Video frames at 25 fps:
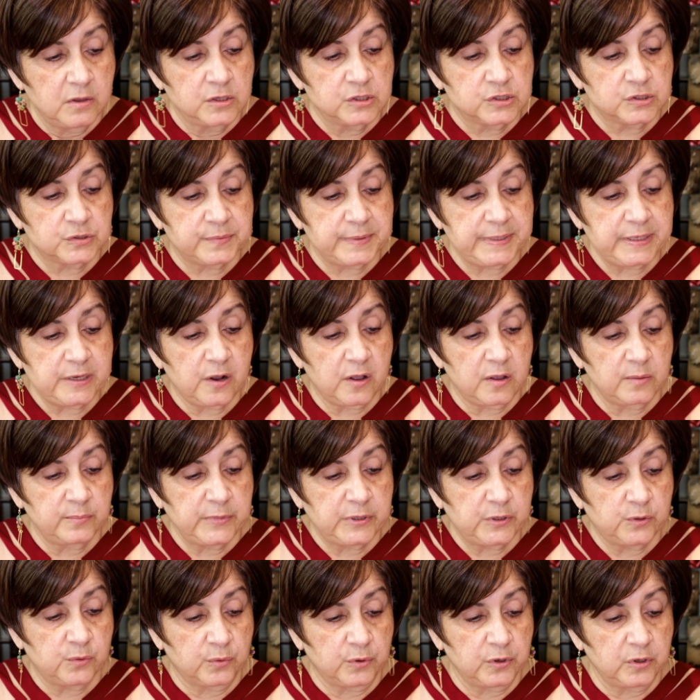sweet
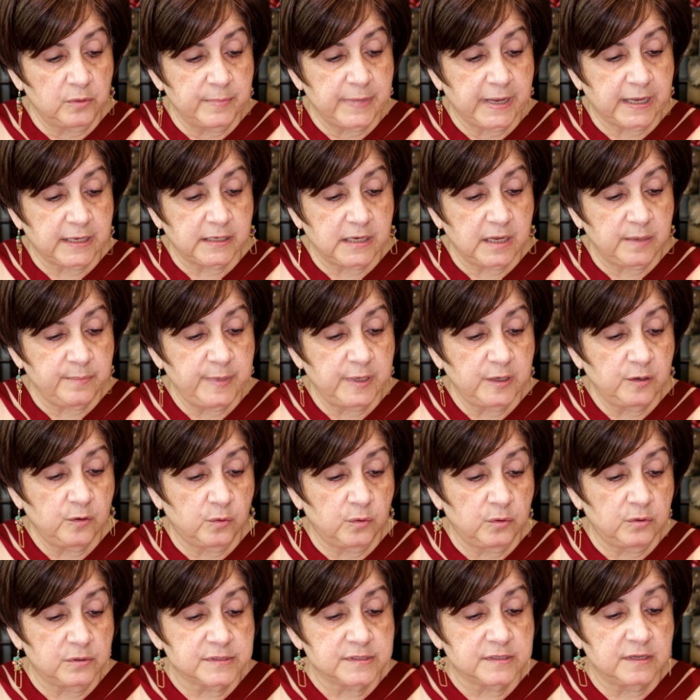almond oil, macadamia
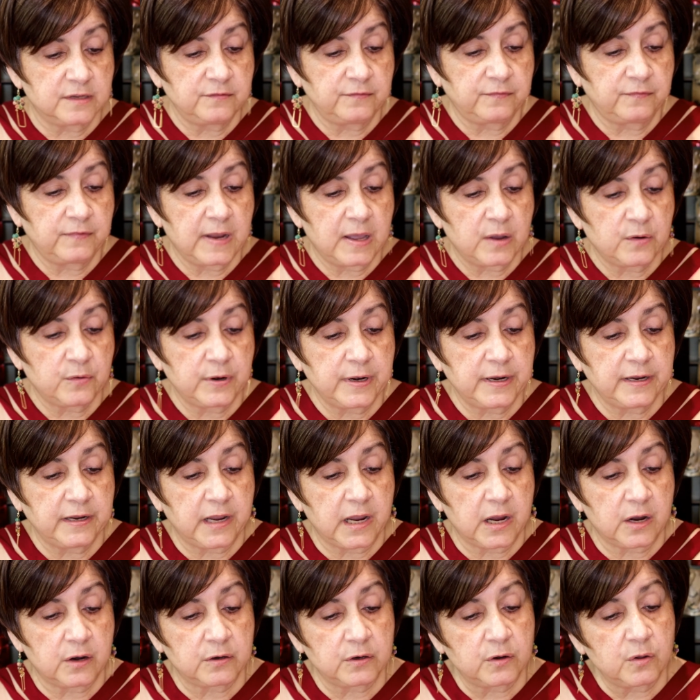oil, sunflower and
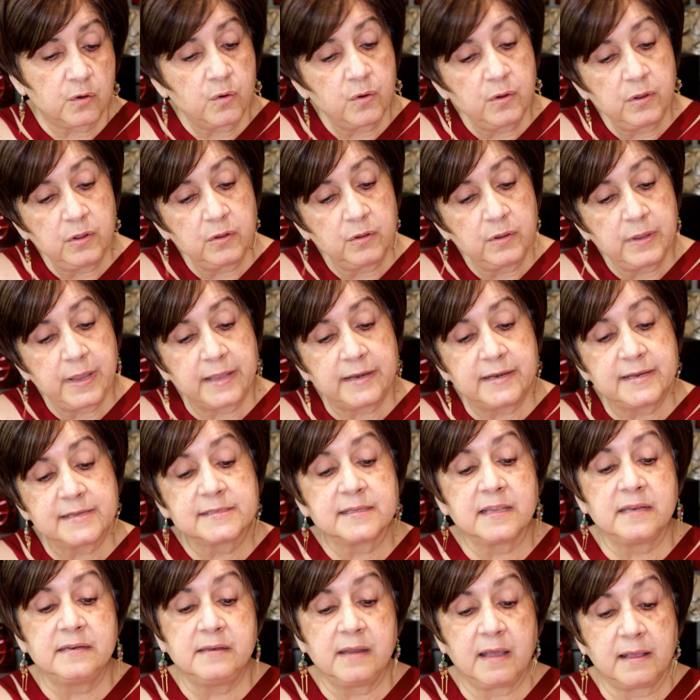carrot oil, and
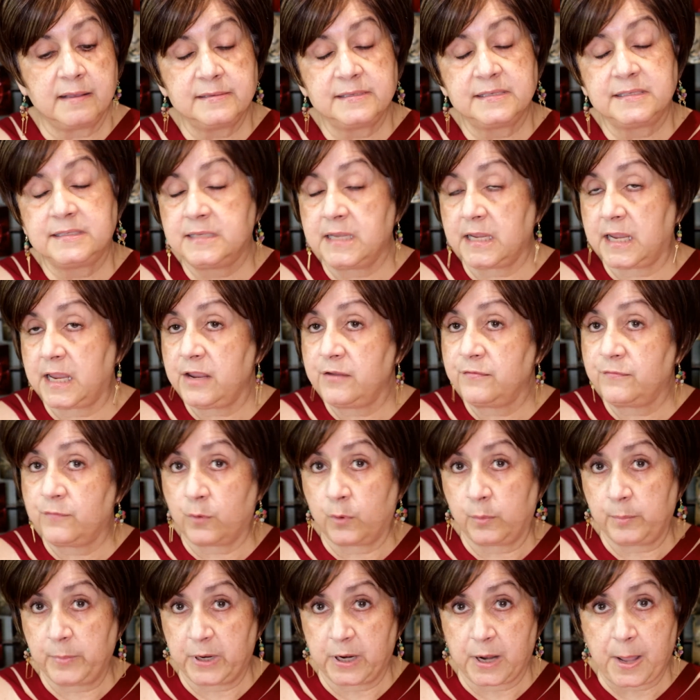it's a non-sticky
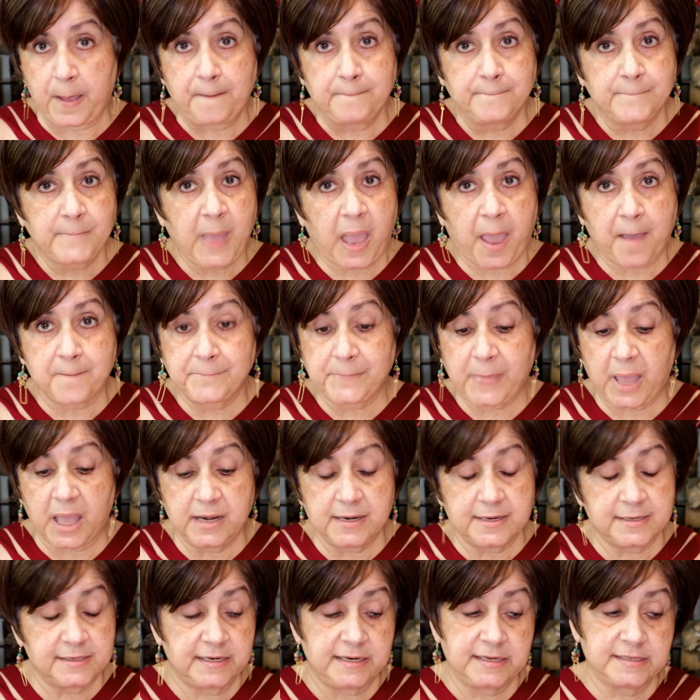formula.
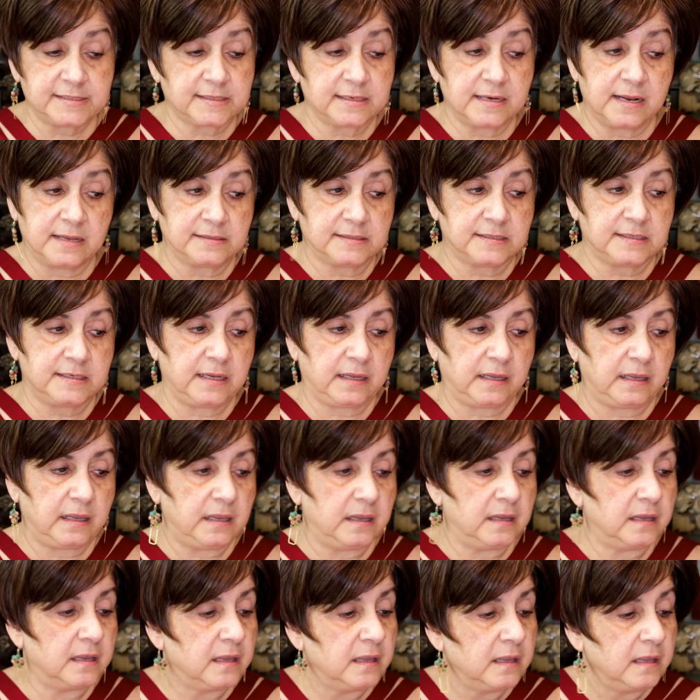And it is
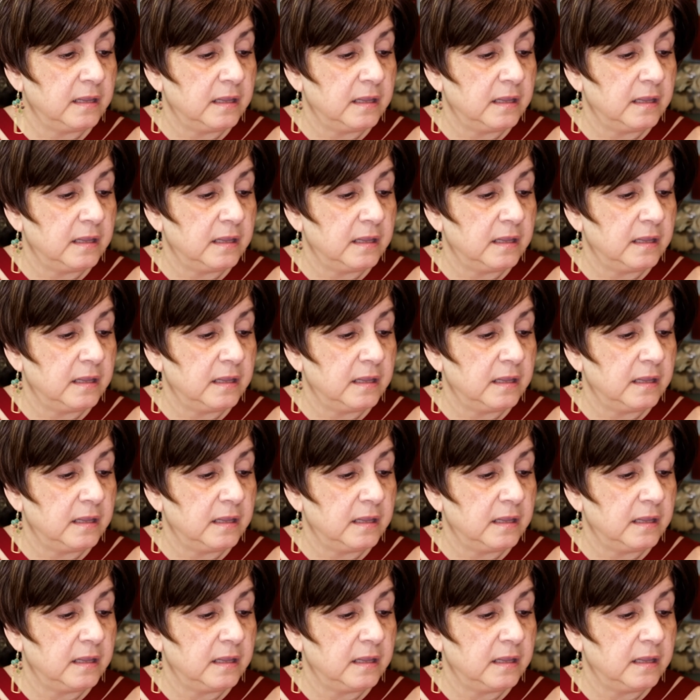non-sticky.